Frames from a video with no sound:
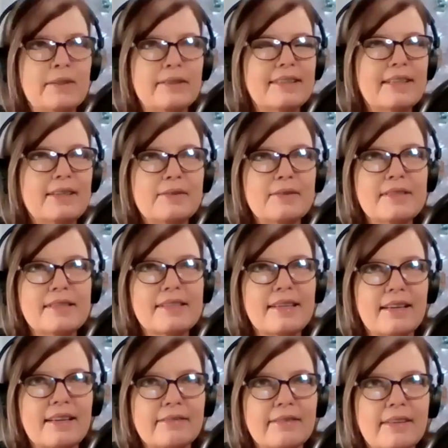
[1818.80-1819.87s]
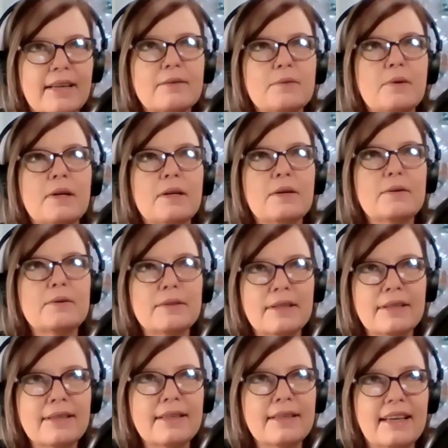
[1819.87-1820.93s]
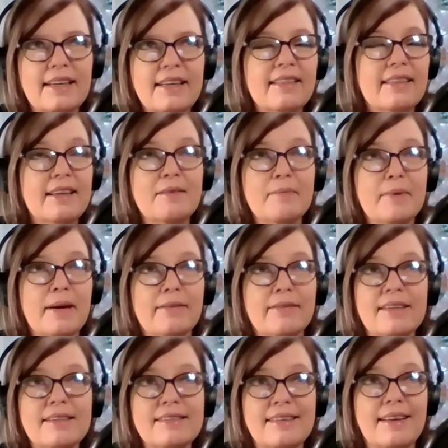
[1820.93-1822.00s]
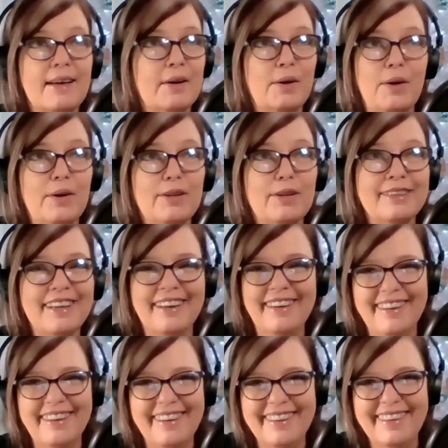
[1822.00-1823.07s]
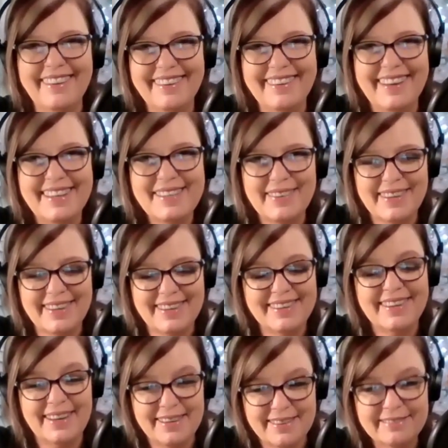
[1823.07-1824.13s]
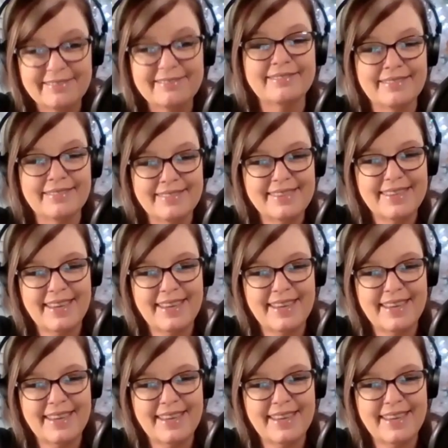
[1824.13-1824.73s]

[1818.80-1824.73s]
it was just kind of like, whoa, I didn't think about this at all. That's what, it's like